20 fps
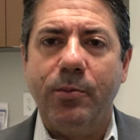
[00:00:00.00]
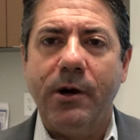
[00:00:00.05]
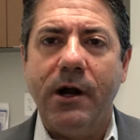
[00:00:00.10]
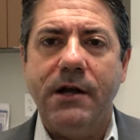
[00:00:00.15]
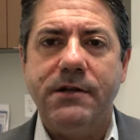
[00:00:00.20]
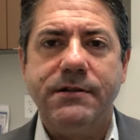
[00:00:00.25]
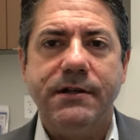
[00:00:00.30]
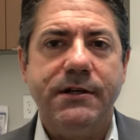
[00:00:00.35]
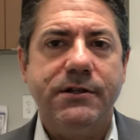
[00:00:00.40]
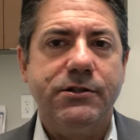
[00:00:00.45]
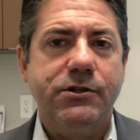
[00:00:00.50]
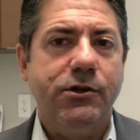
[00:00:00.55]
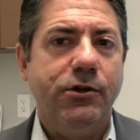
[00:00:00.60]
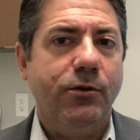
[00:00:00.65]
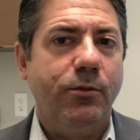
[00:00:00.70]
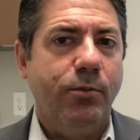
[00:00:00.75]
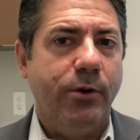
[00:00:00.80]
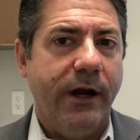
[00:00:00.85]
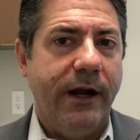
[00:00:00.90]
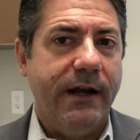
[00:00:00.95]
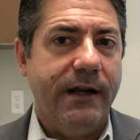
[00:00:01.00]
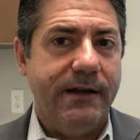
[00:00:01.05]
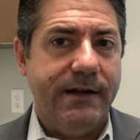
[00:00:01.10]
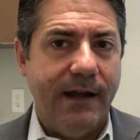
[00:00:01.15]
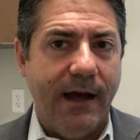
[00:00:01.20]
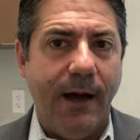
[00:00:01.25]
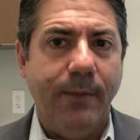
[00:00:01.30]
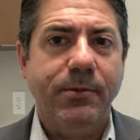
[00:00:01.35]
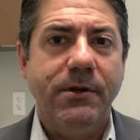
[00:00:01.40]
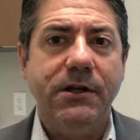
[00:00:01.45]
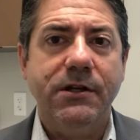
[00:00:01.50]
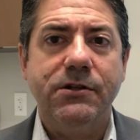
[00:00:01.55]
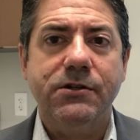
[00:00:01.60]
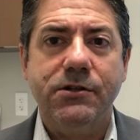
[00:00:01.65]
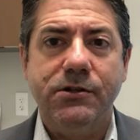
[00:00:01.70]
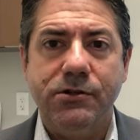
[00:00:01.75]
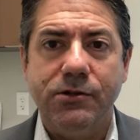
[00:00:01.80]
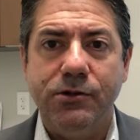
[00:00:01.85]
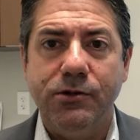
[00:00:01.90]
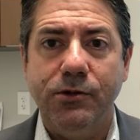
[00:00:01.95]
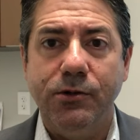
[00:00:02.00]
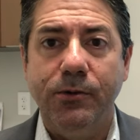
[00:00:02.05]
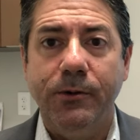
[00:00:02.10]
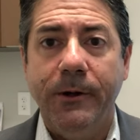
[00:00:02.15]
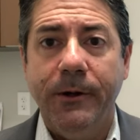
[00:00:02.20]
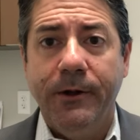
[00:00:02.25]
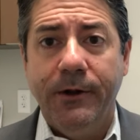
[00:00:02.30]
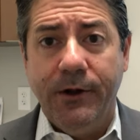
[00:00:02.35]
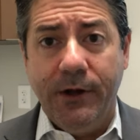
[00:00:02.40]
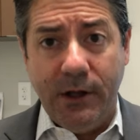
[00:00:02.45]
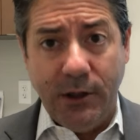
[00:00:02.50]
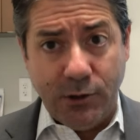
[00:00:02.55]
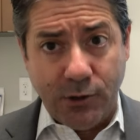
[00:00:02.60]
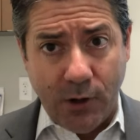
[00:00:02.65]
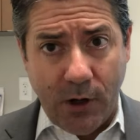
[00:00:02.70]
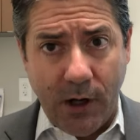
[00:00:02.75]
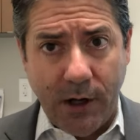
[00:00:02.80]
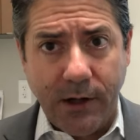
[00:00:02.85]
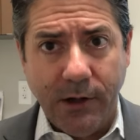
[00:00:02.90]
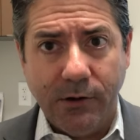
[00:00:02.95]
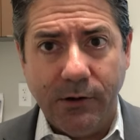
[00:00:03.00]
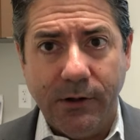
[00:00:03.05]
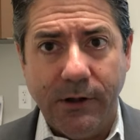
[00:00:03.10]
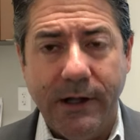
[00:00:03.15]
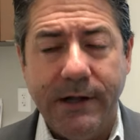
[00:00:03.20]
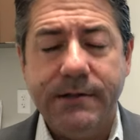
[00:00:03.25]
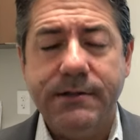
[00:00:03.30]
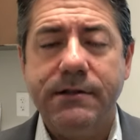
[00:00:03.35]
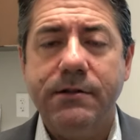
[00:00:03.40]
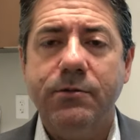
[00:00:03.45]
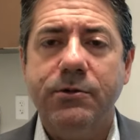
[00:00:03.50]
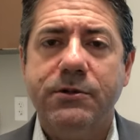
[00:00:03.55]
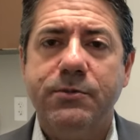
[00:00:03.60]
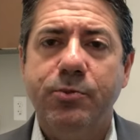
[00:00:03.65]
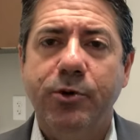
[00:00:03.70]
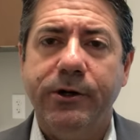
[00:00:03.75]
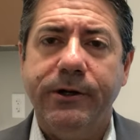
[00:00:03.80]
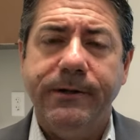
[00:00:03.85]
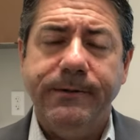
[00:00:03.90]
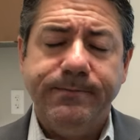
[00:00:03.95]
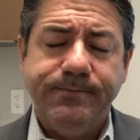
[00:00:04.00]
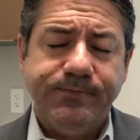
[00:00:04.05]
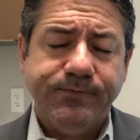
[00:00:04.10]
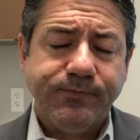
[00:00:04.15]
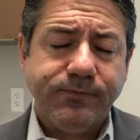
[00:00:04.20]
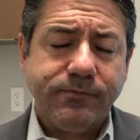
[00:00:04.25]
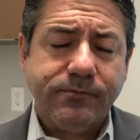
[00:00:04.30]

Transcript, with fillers: process to your brain adapting to the new intraocular lens that was put in,